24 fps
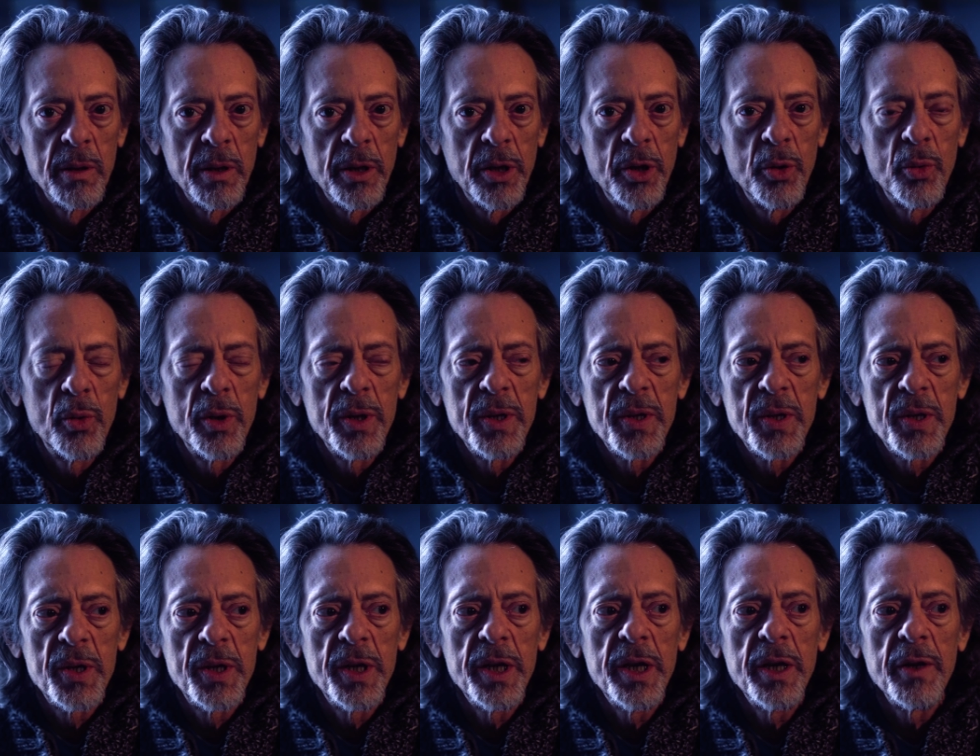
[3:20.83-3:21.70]
You can
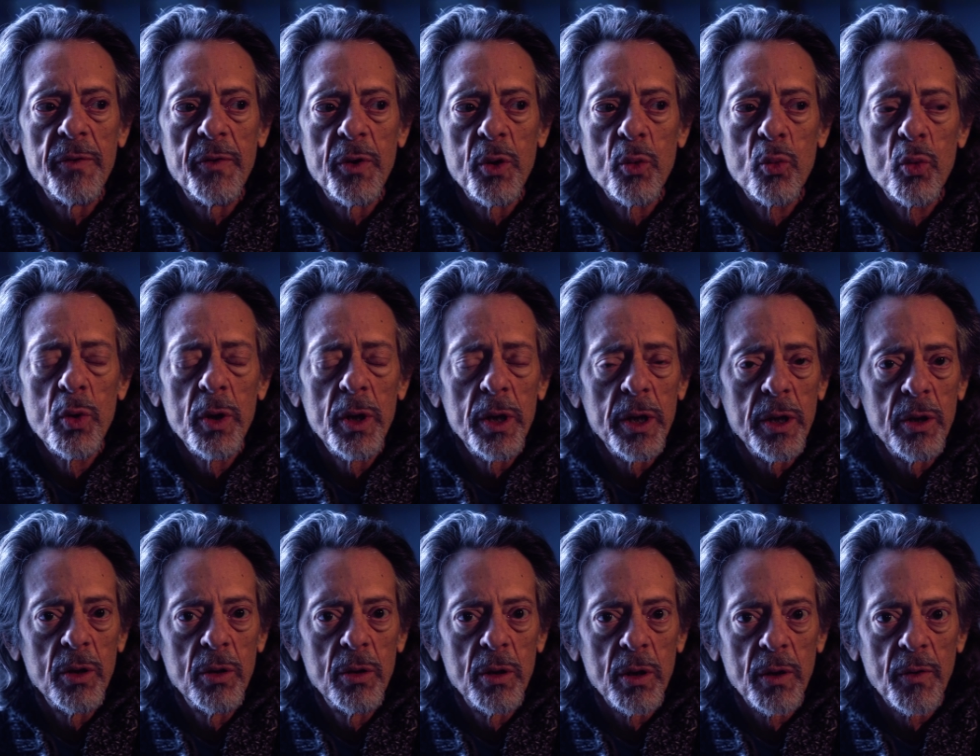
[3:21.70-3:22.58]
see, if you really
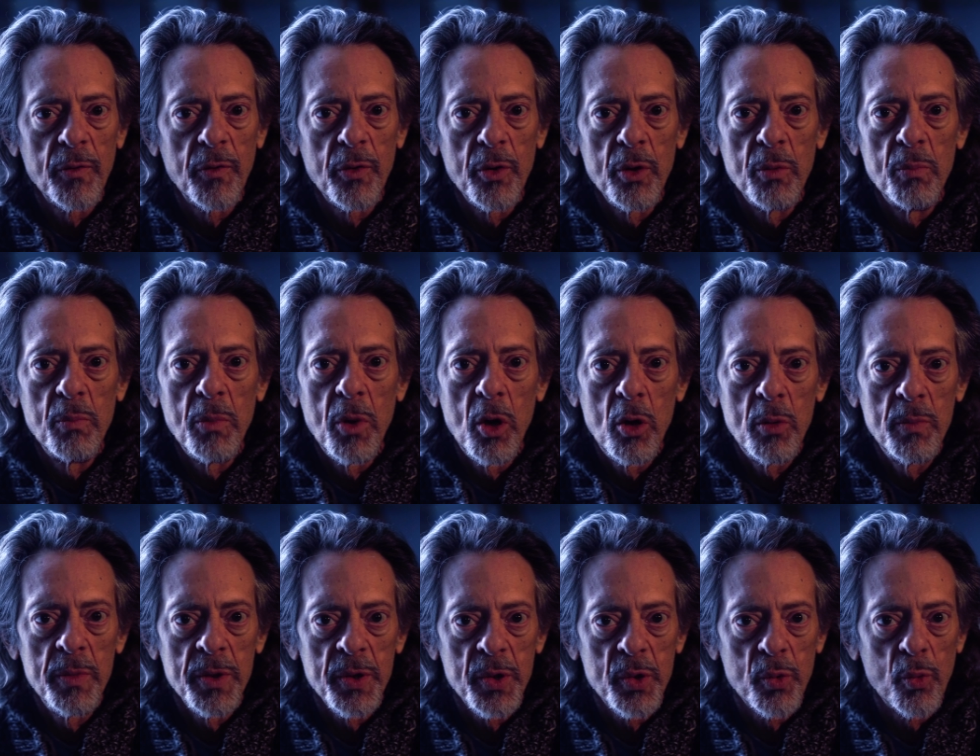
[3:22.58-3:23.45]
look, for the
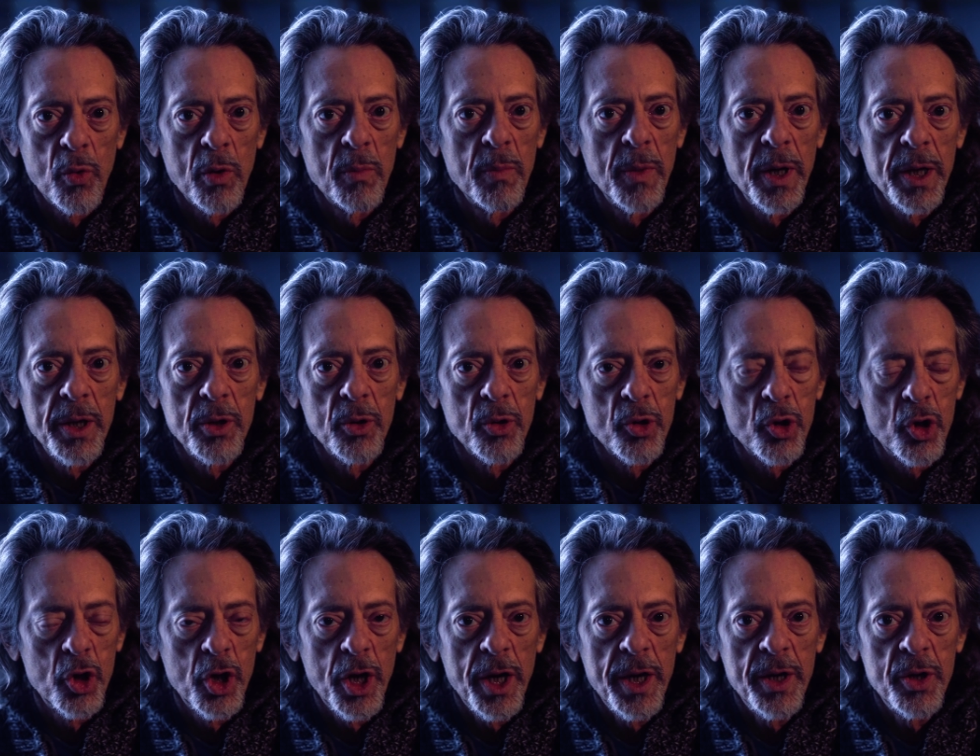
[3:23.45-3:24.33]
moments where Michael
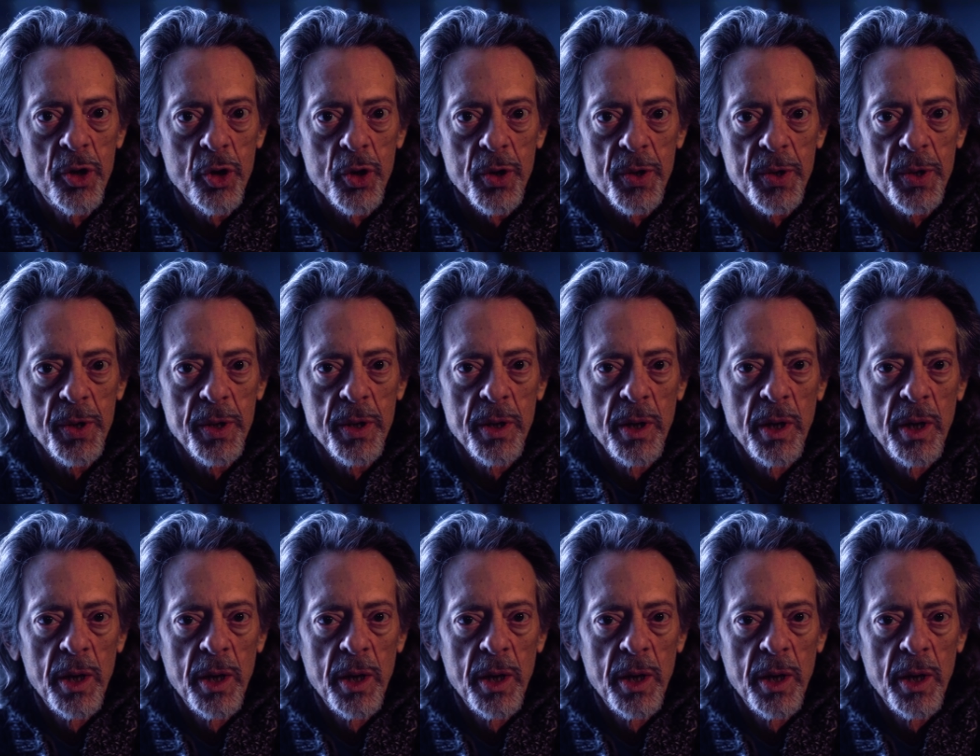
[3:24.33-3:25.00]
changes.